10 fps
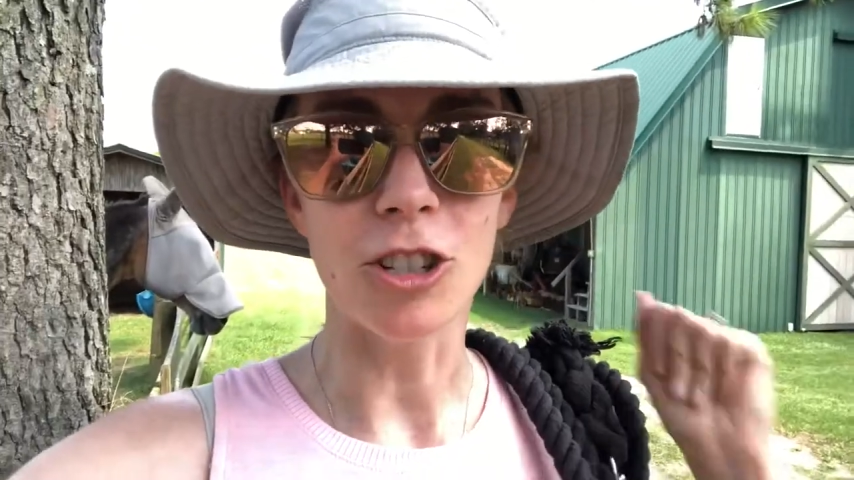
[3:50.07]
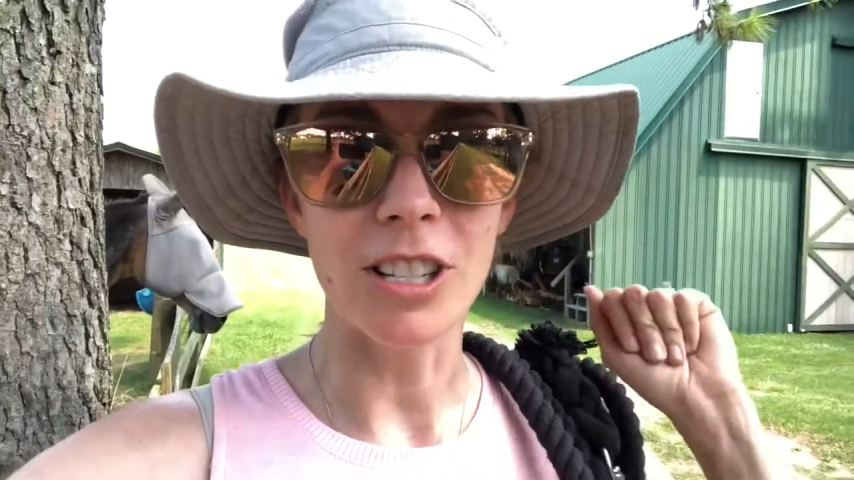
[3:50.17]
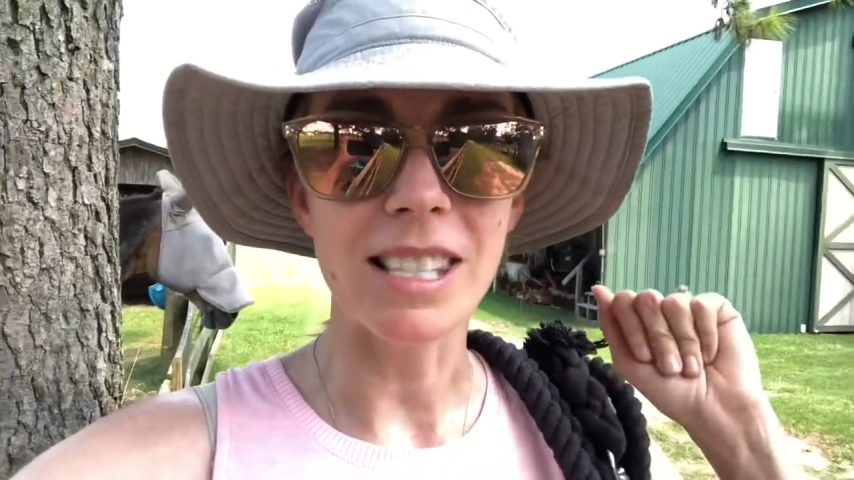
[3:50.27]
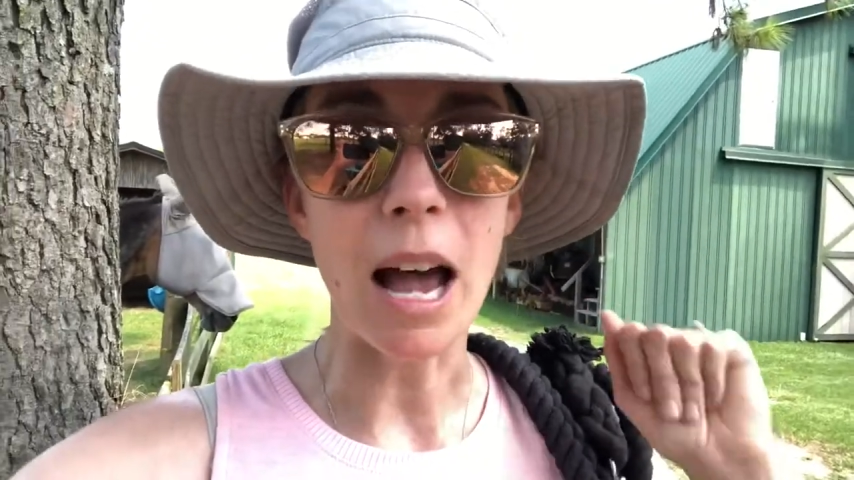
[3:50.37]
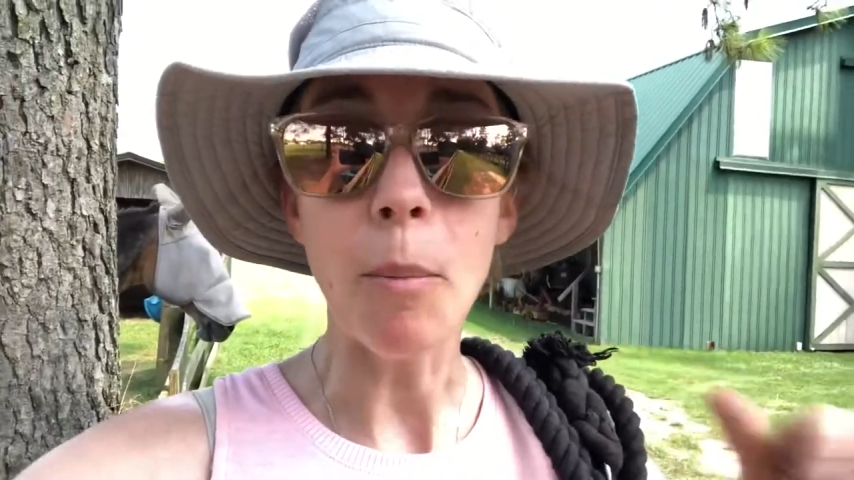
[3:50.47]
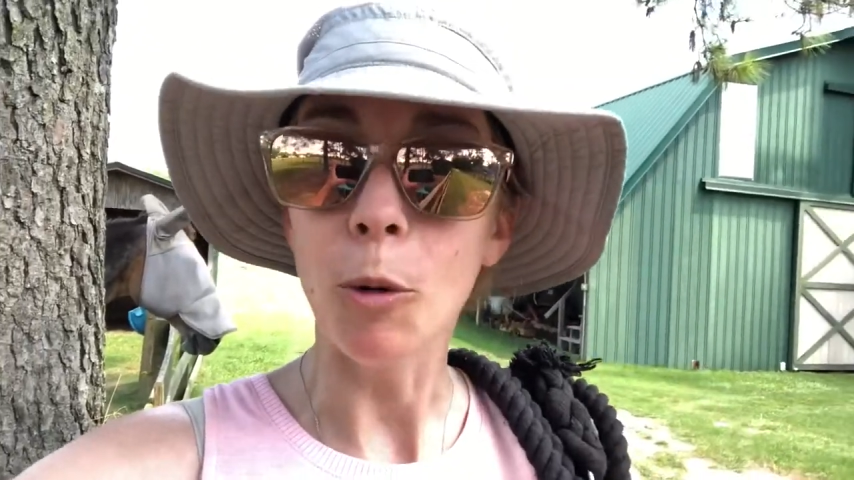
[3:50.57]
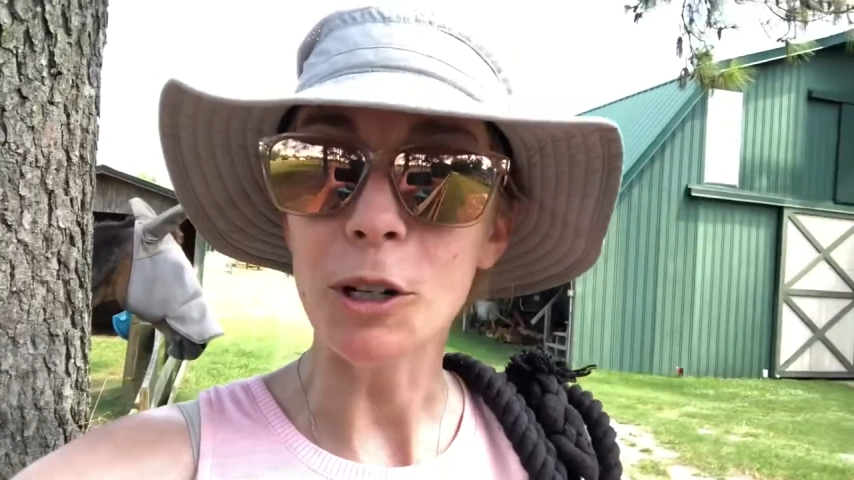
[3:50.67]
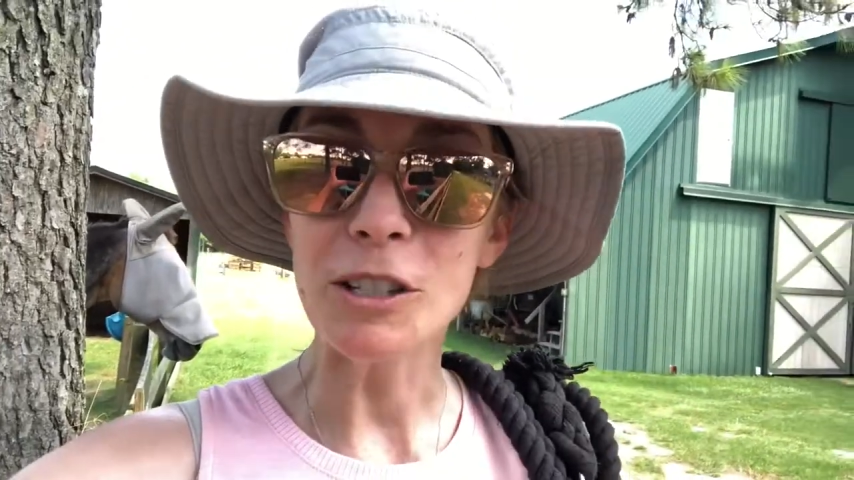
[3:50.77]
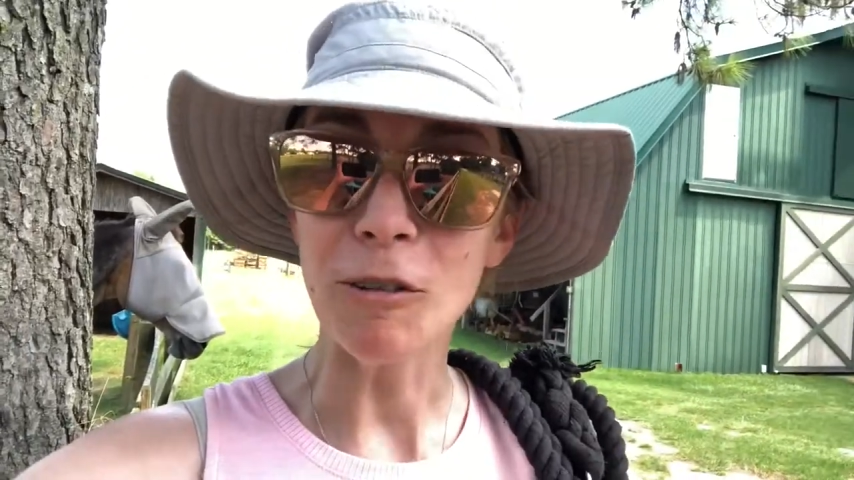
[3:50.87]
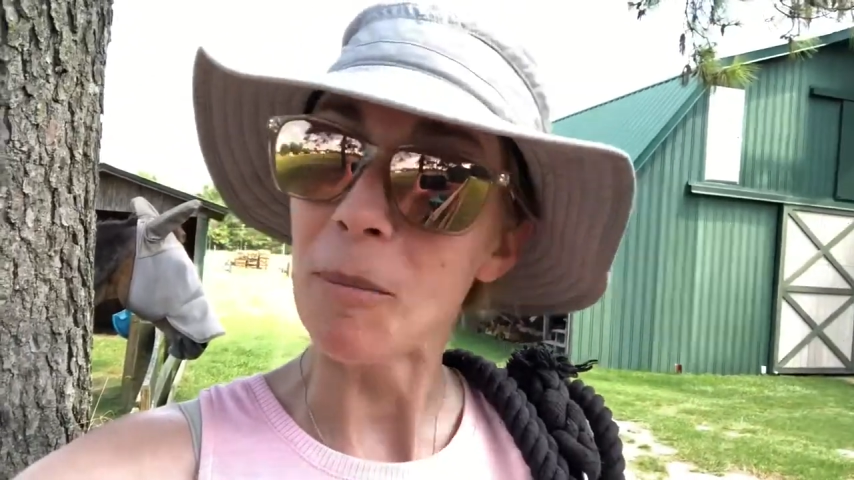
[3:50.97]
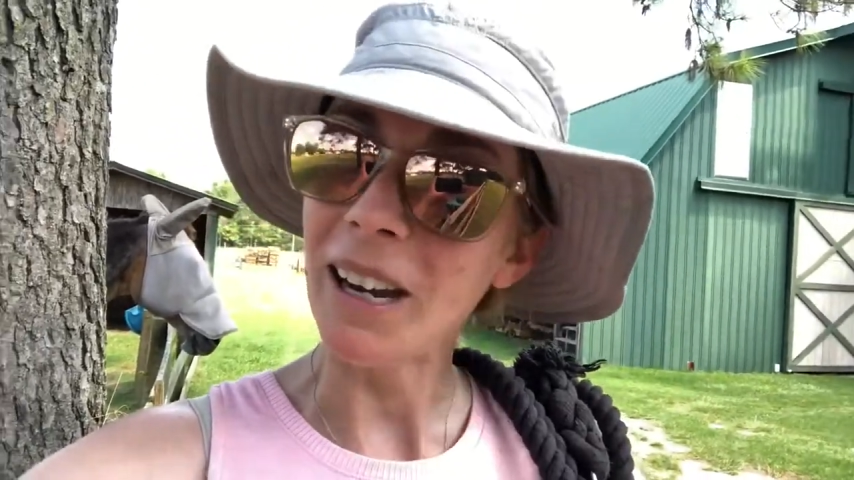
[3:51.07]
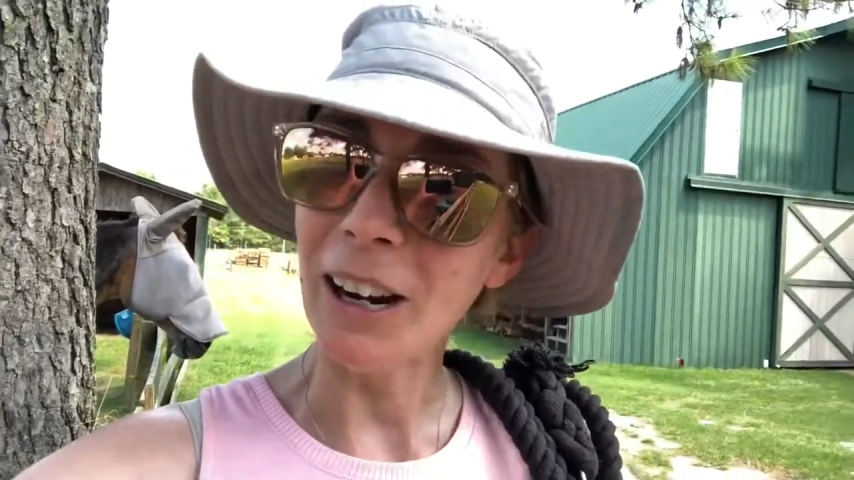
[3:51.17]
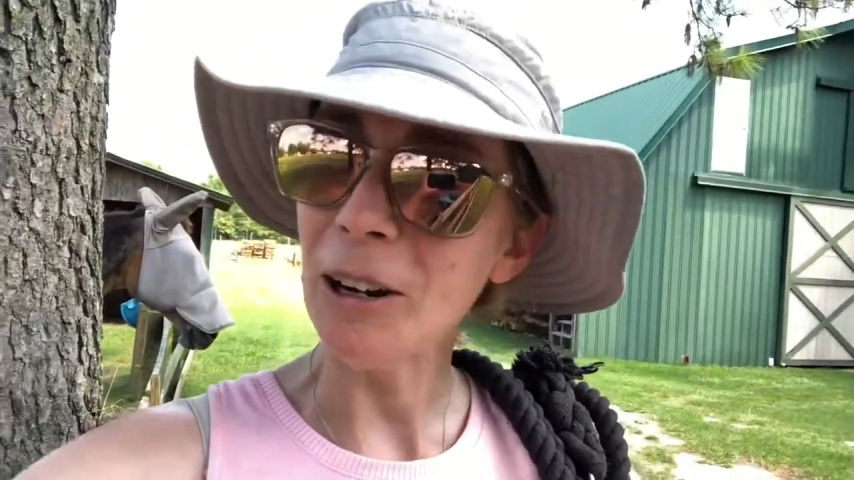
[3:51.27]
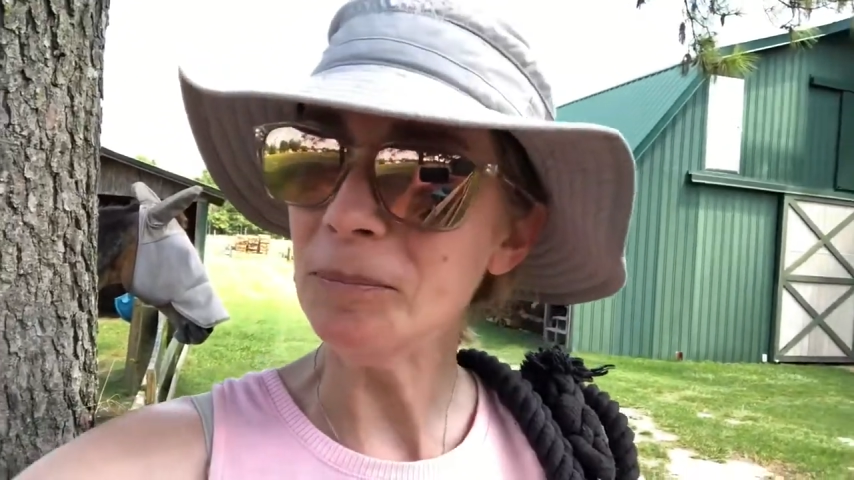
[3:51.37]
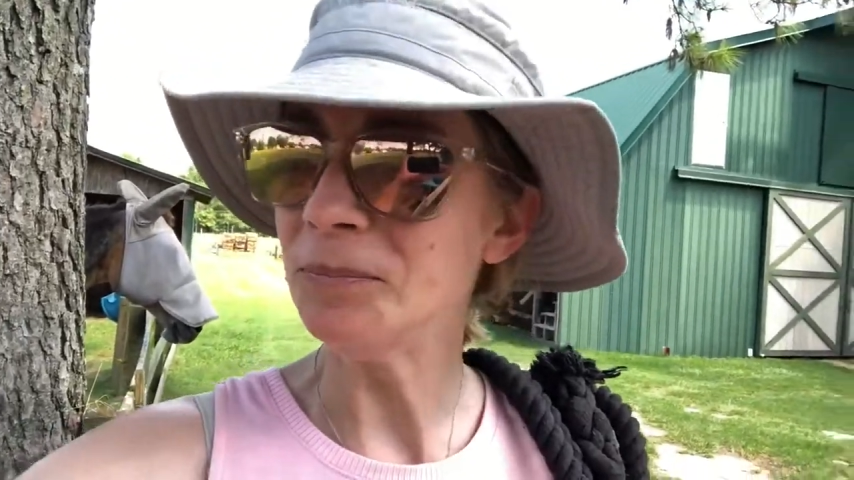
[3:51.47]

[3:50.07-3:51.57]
just upwards from here,